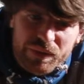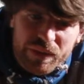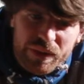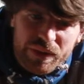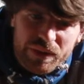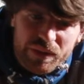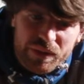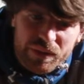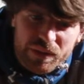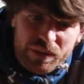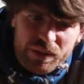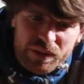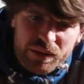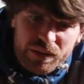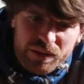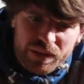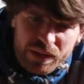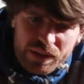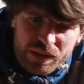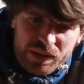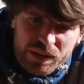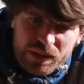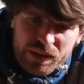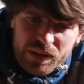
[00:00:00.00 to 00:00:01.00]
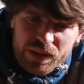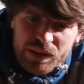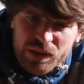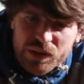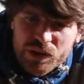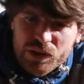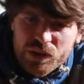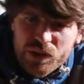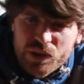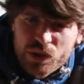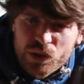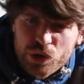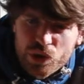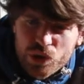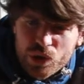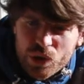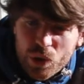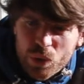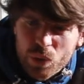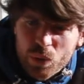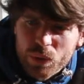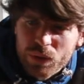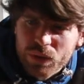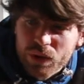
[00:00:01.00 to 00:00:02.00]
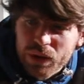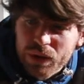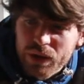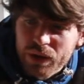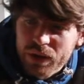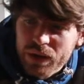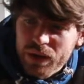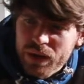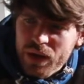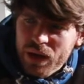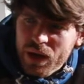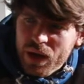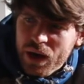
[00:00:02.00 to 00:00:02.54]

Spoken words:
that the techniques shown there